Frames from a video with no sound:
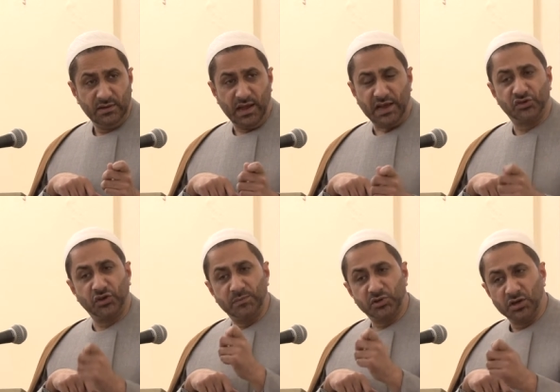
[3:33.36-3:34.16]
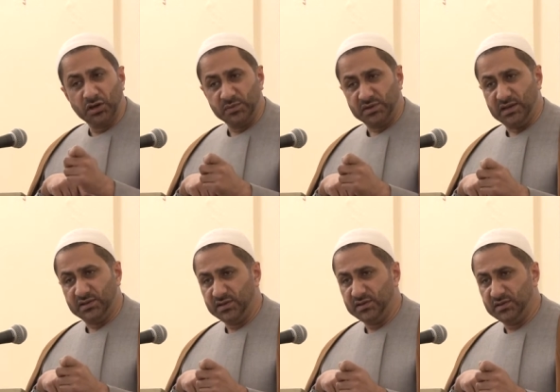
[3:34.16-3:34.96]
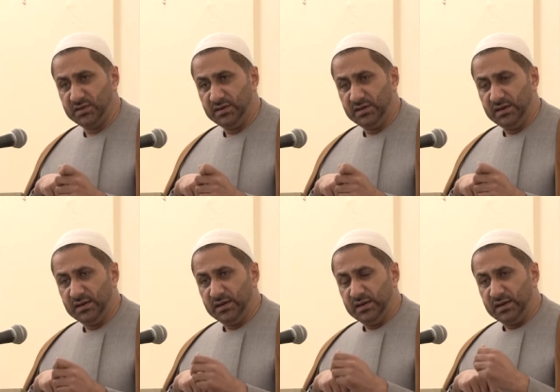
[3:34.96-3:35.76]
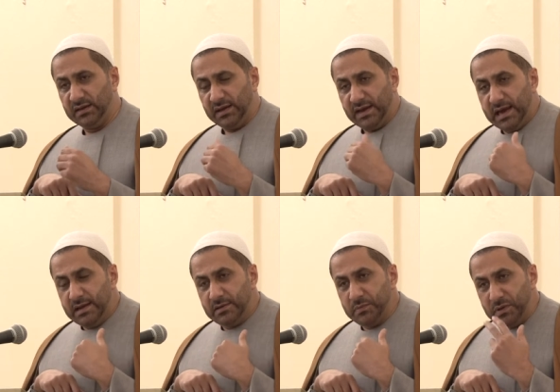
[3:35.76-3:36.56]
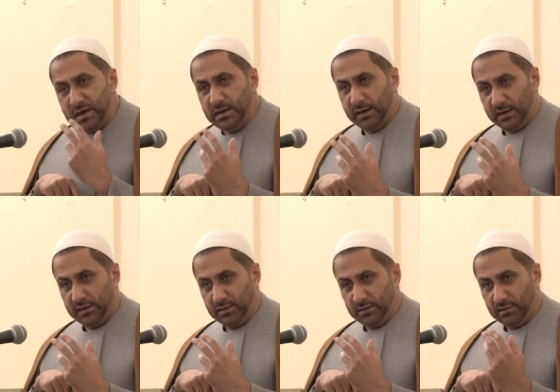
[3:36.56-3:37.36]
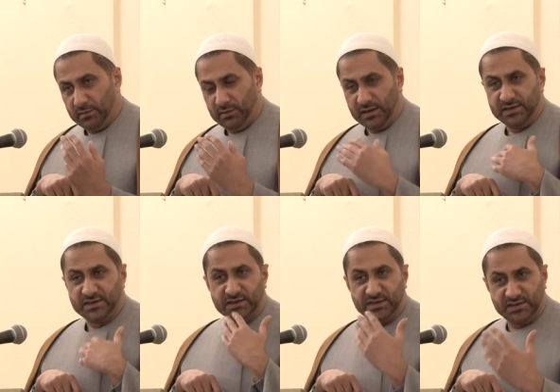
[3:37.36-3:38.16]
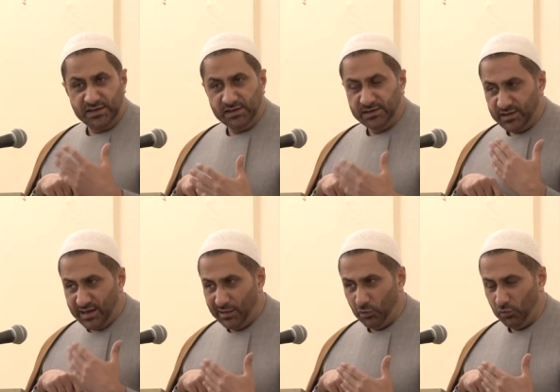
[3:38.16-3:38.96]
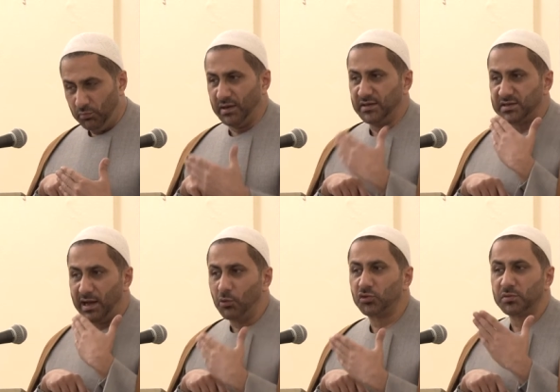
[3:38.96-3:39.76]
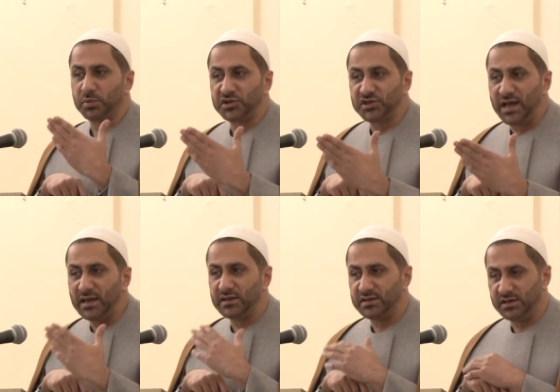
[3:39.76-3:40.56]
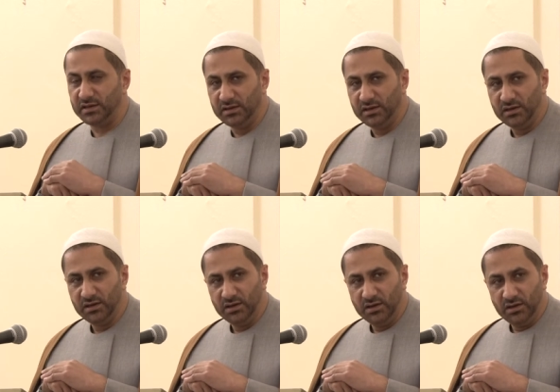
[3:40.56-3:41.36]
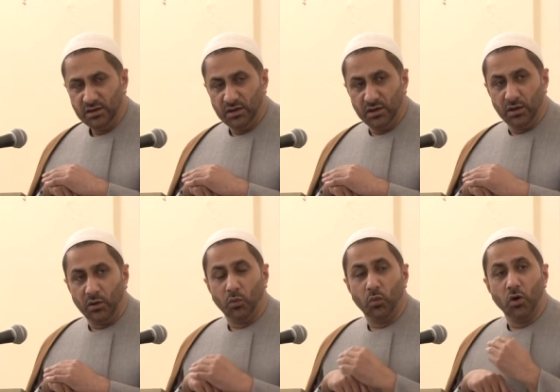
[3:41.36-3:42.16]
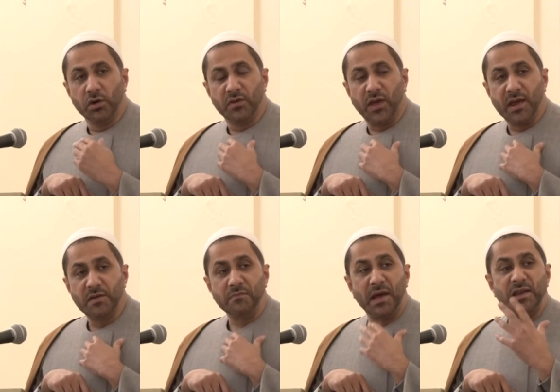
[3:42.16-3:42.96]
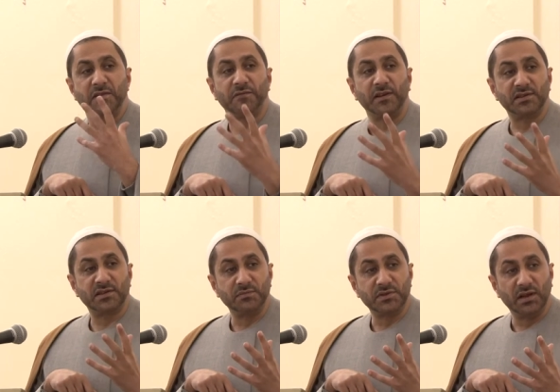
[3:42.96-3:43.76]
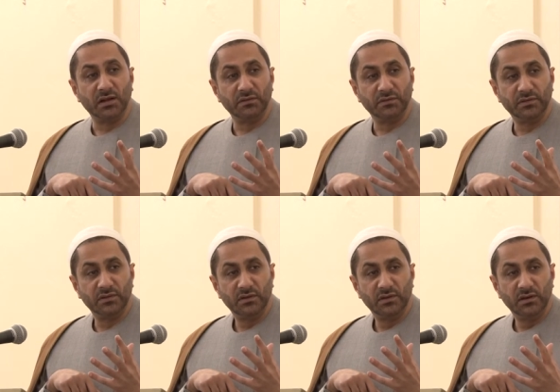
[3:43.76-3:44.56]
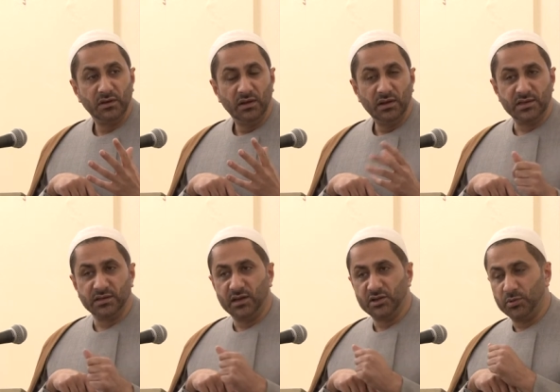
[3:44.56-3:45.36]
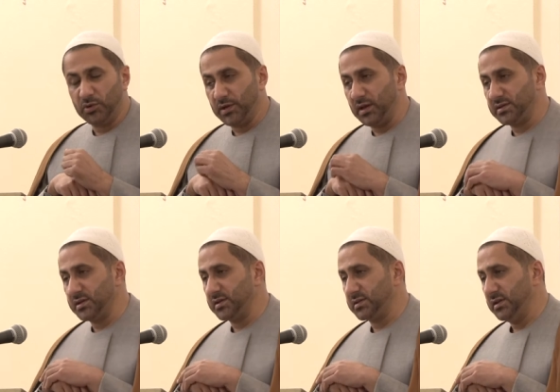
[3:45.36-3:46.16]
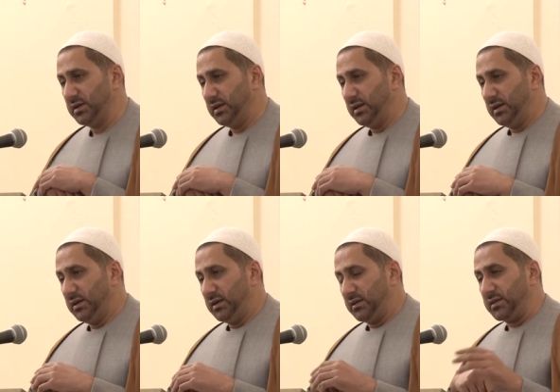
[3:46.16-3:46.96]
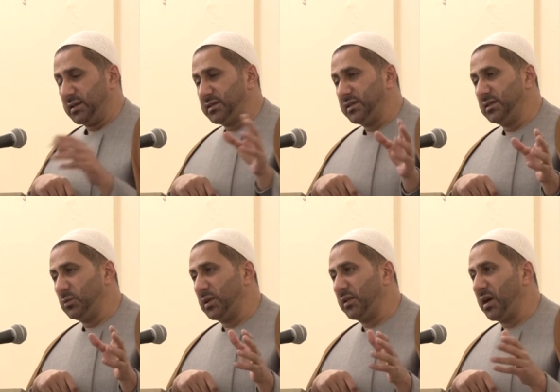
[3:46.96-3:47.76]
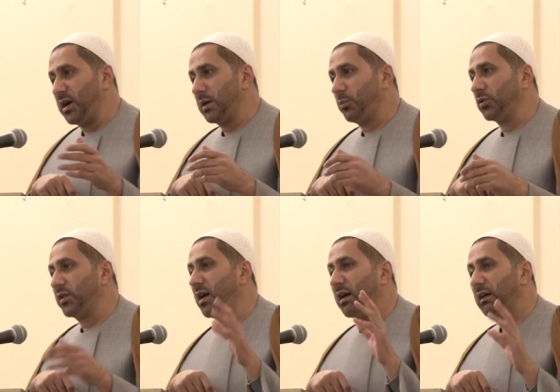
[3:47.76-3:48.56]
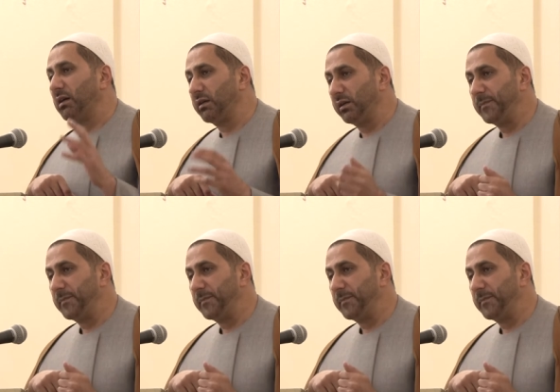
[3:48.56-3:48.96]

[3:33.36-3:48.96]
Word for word: extreme circumstances, the inner being that is concealed now by this outer personality would then manifest himself. As Allah subhanahu wa ta'ala says, that until when they are upon the ark,